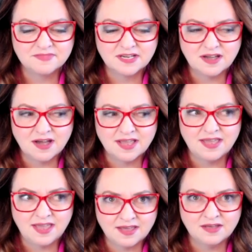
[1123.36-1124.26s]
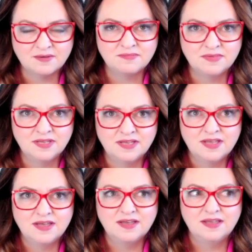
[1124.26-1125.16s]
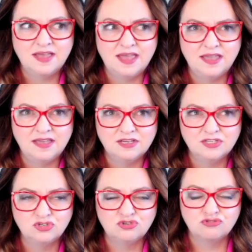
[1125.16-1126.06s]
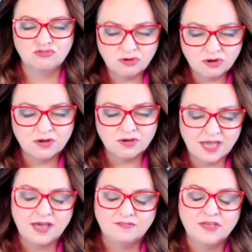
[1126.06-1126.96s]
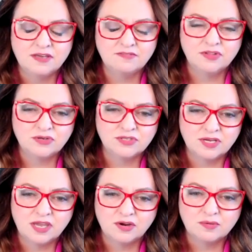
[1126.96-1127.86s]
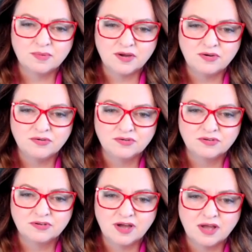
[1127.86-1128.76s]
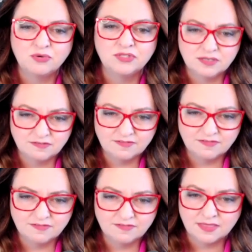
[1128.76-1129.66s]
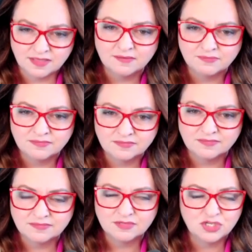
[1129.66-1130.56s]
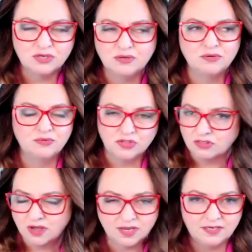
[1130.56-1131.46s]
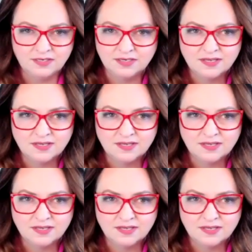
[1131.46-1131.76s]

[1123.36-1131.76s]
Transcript: I am a strong advocate for those I care about. I will defend them to the line.